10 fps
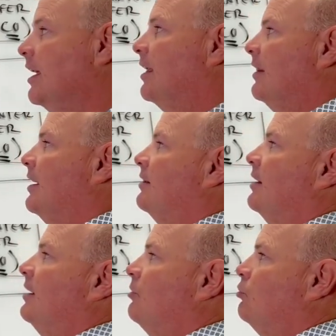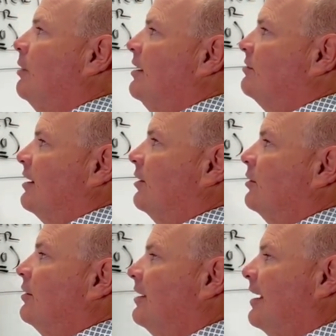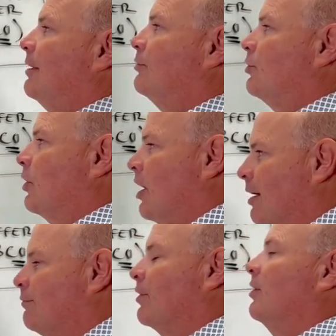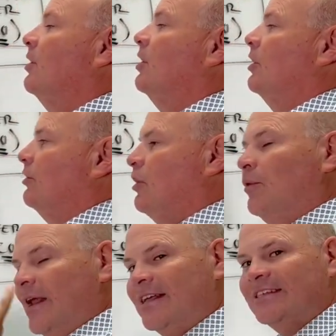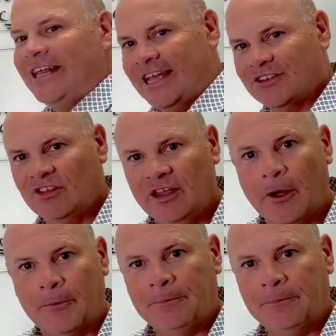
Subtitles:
They can then issue a seller counter offer, known as an SCO.